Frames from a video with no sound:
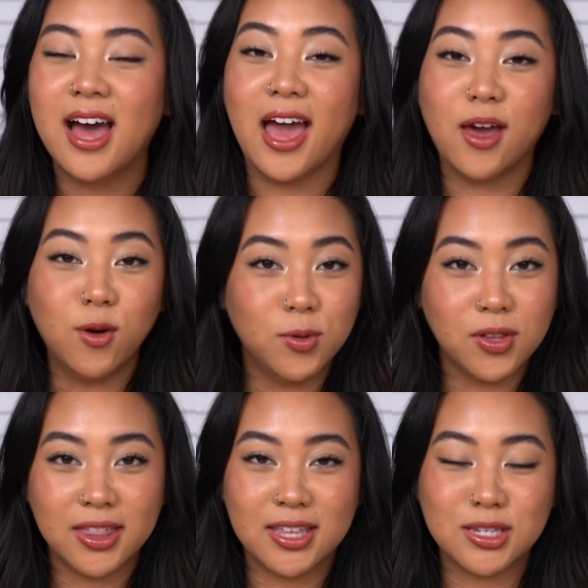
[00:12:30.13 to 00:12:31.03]
I hope you
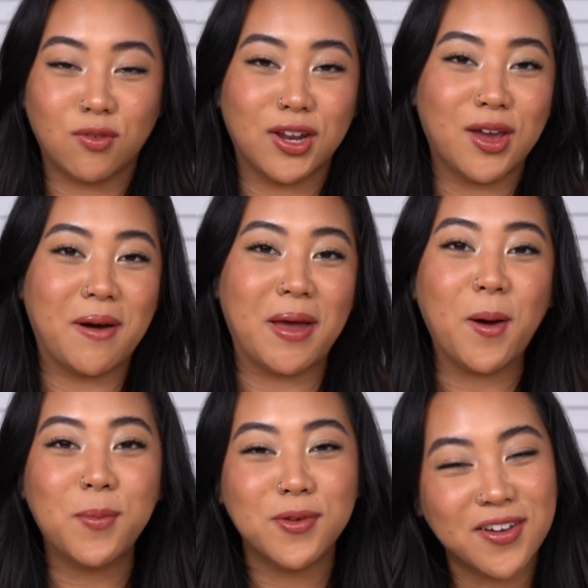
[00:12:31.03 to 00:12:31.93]
like this video. I
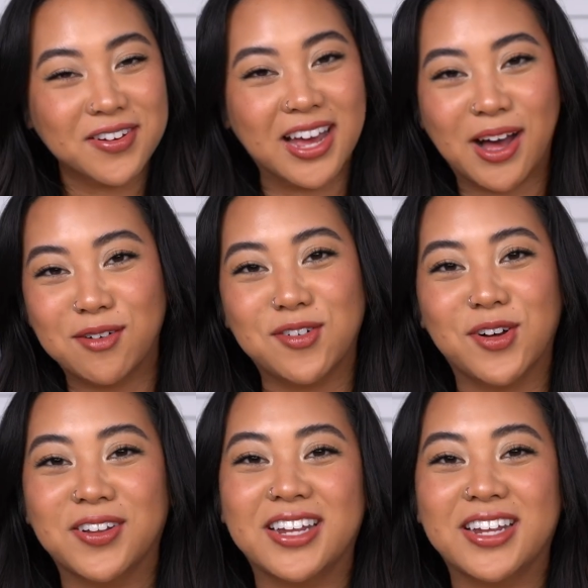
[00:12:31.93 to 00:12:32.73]
hope you found it helpful.